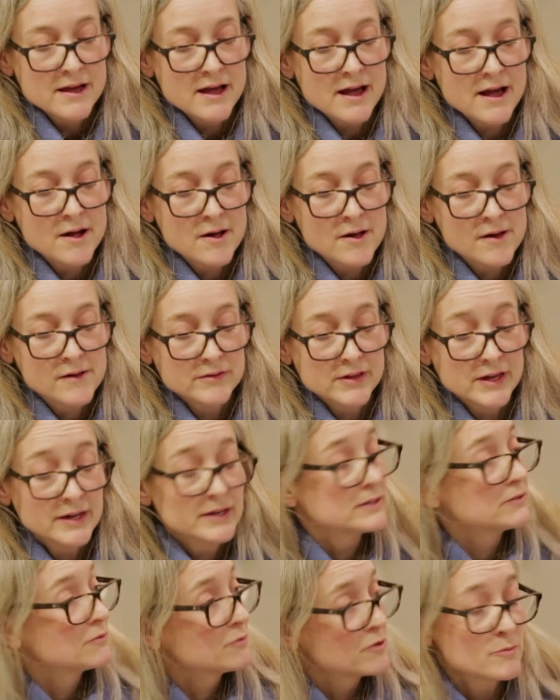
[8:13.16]

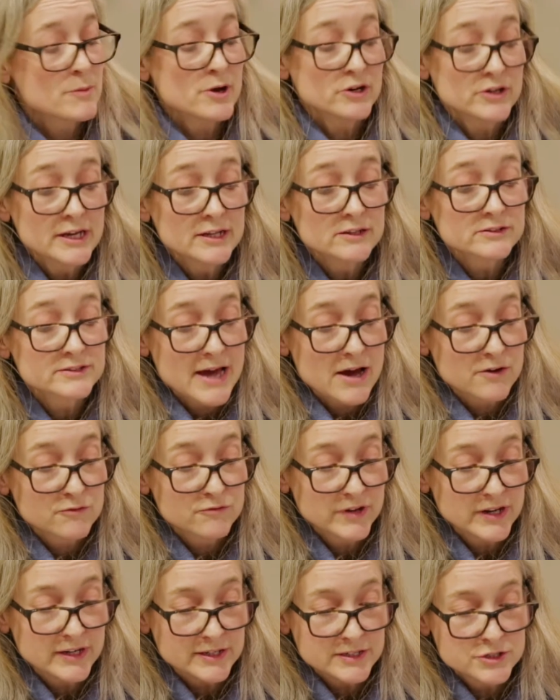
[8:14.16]
town
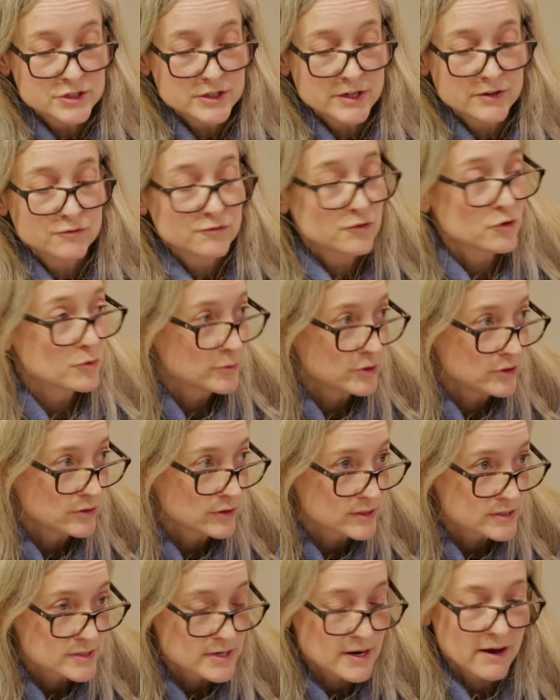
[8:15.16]
village in former
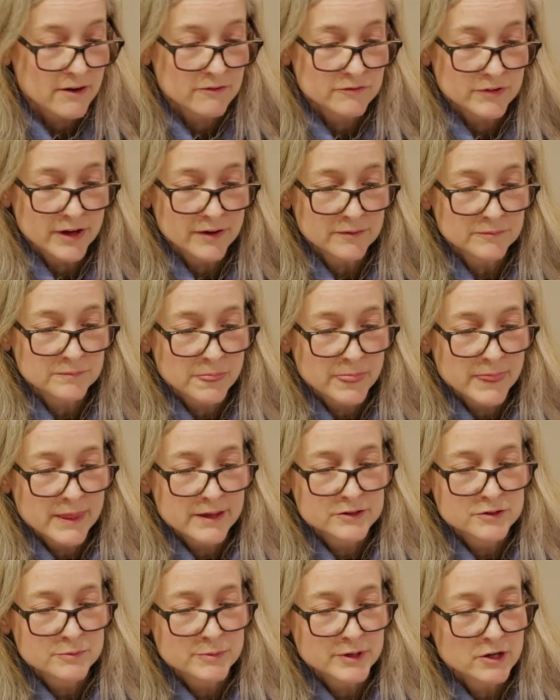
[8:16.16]
Yugoslavia
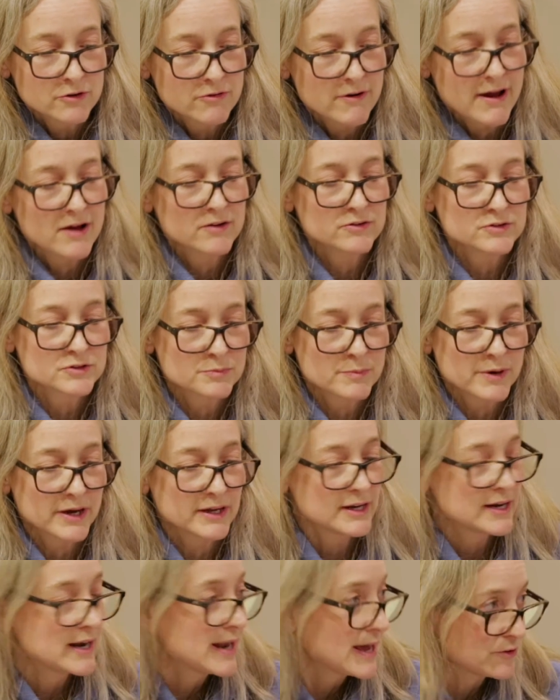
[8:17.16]
to be crowned by
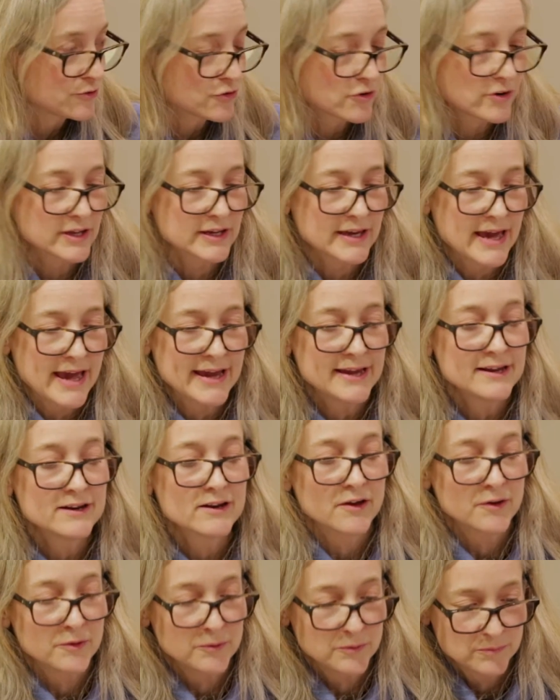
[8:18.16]
an electronic
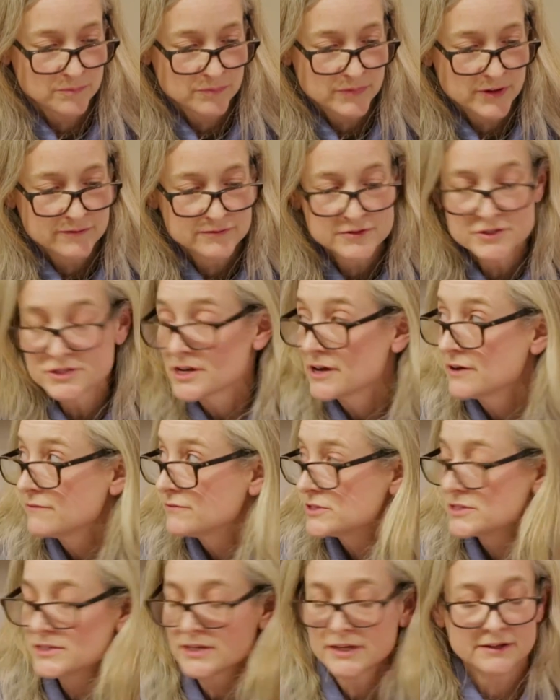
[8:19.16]
halo of
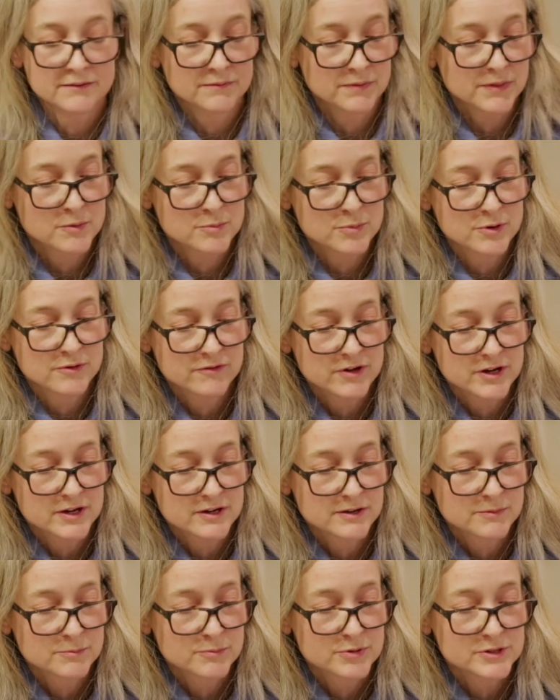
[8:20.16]
servicing that
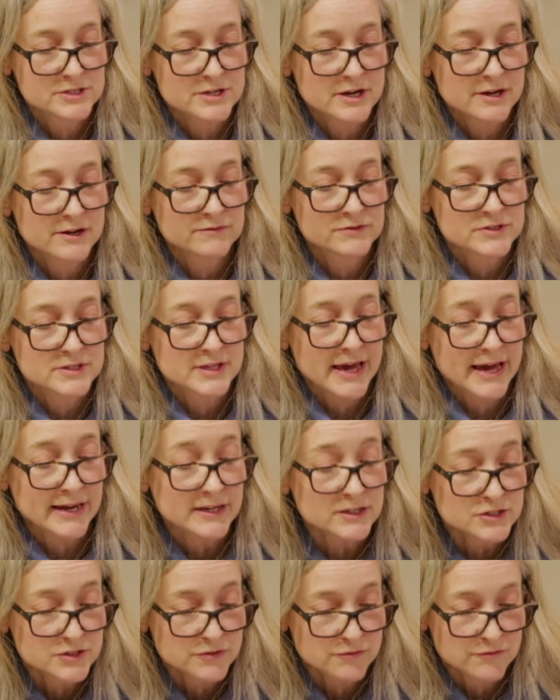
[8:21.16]
preserves the
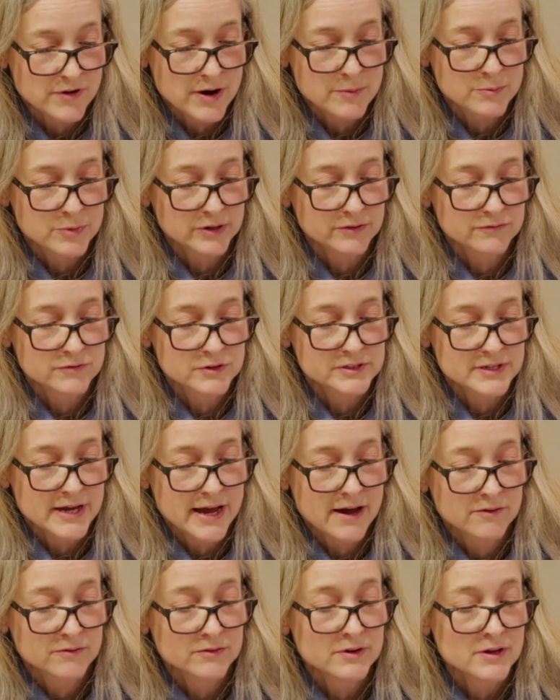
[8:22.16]
ancient fabric of the
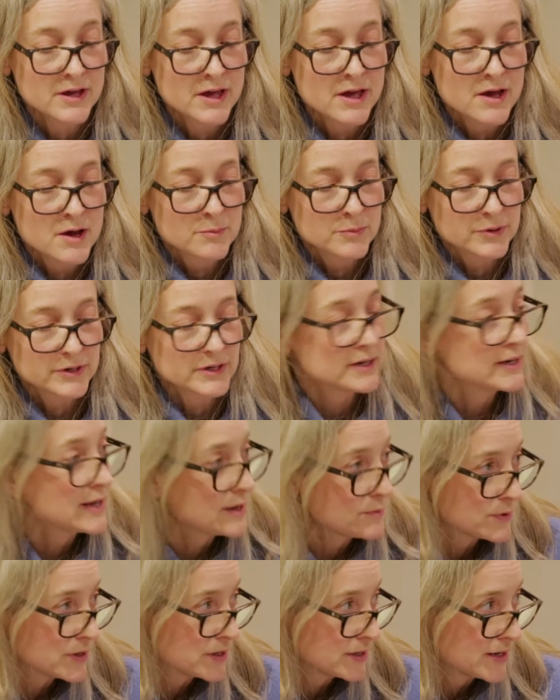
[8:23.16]
town, but
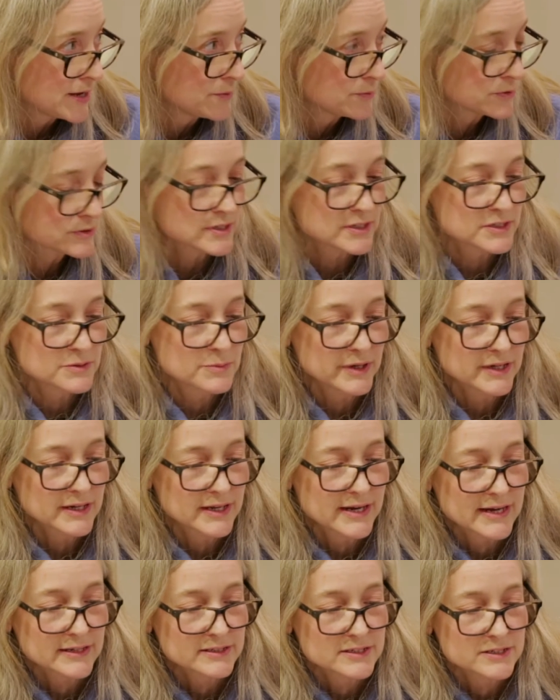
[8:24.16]
enables it to be
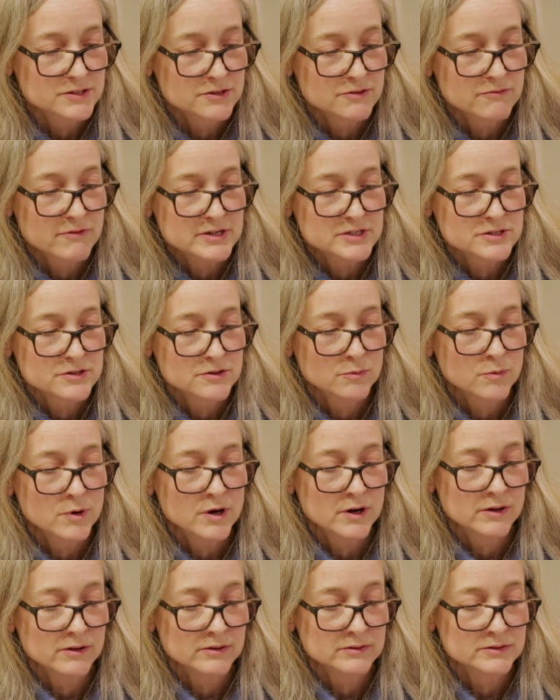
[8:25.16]
connected to the rest of the
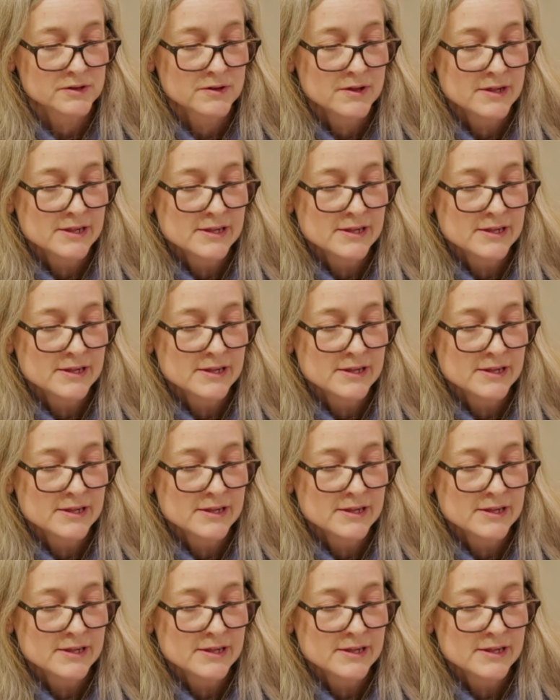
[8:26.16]
world,